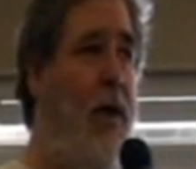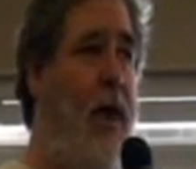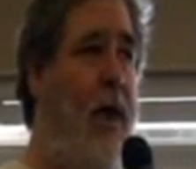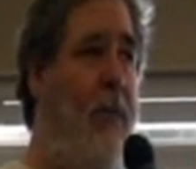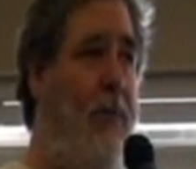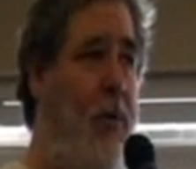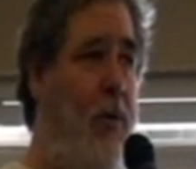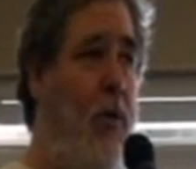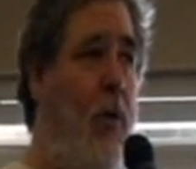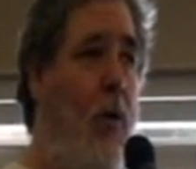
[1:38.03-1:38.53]

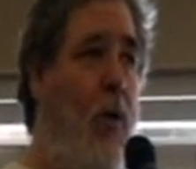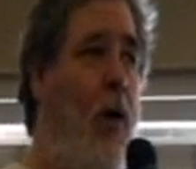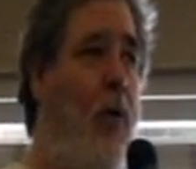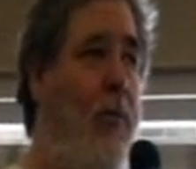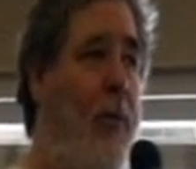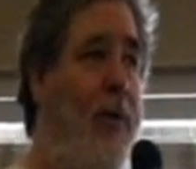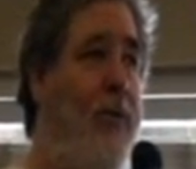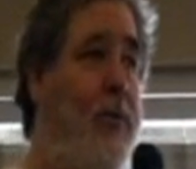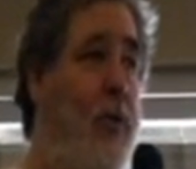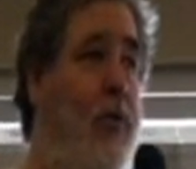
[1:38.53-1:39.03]
If you go
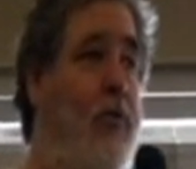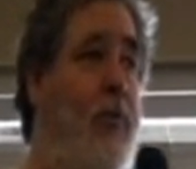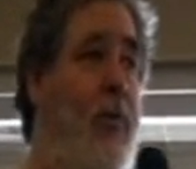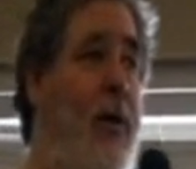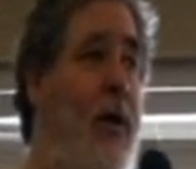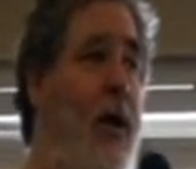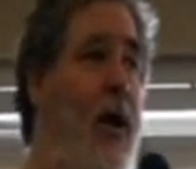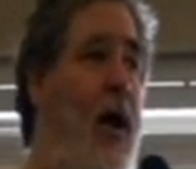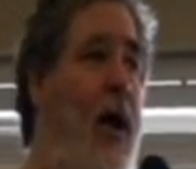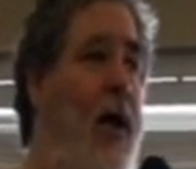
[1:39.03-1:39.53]
over, it starts
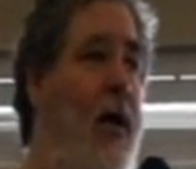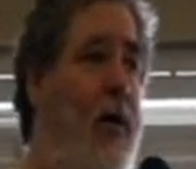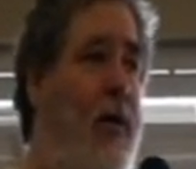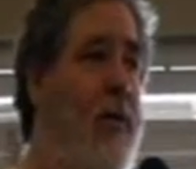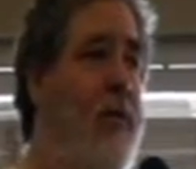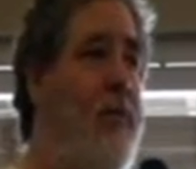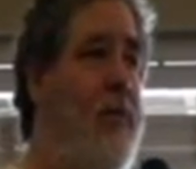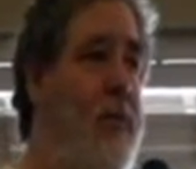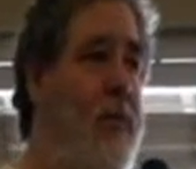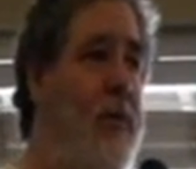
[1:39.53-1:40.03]
running
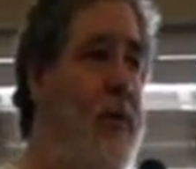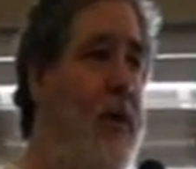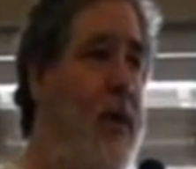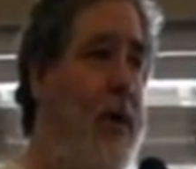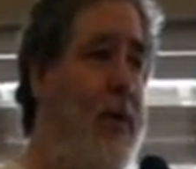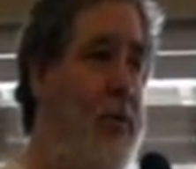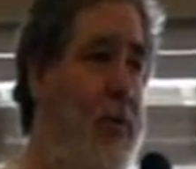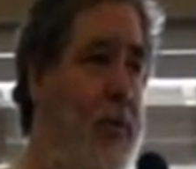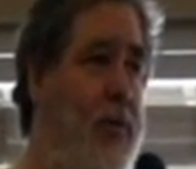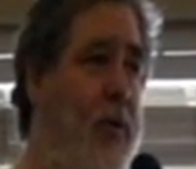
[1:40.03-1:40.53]
hotter
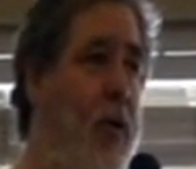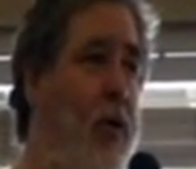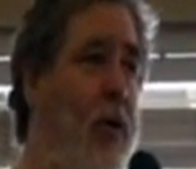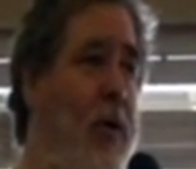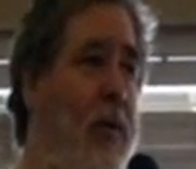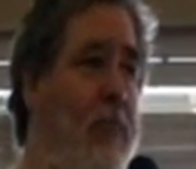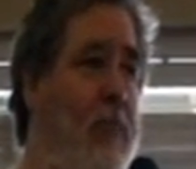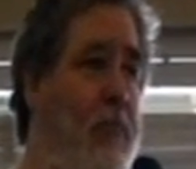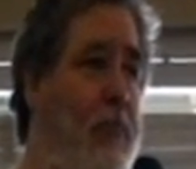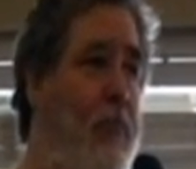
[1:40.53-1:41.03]
because you're
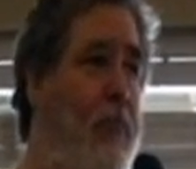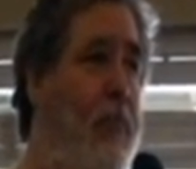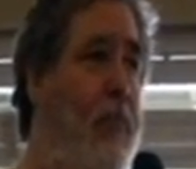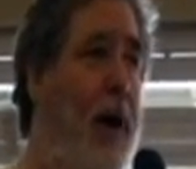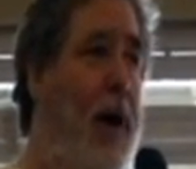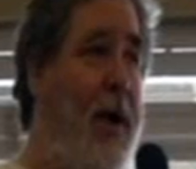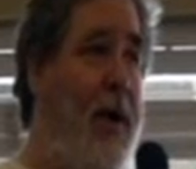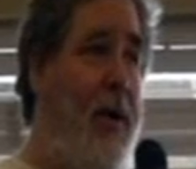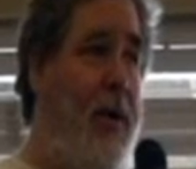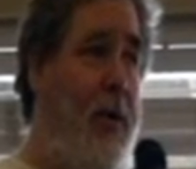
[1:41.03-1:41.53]
starting to
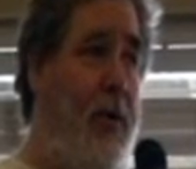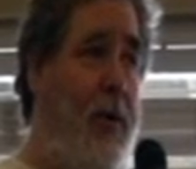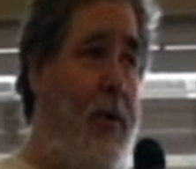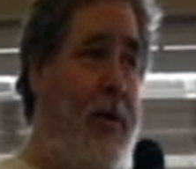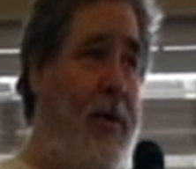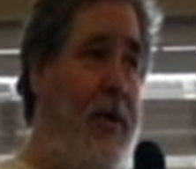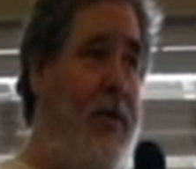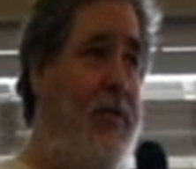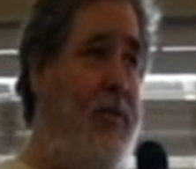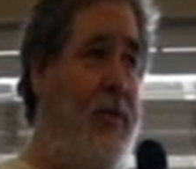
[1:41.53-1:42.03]
buck your
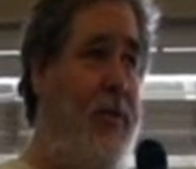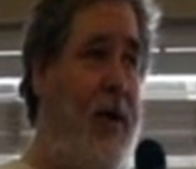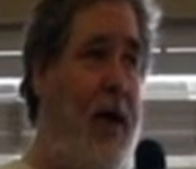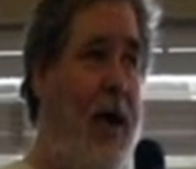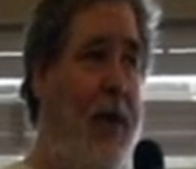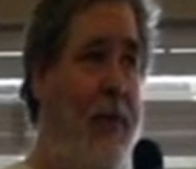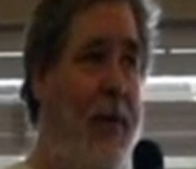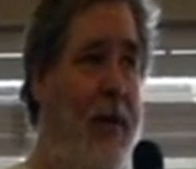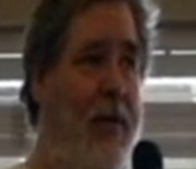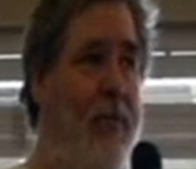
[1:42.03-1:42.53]
ignition
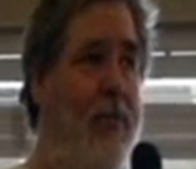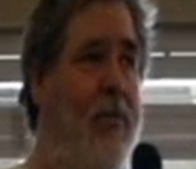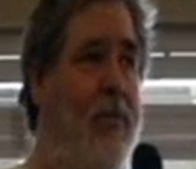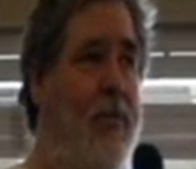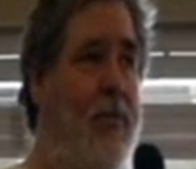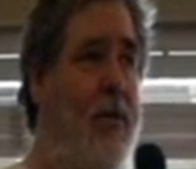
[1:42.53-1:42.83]
timing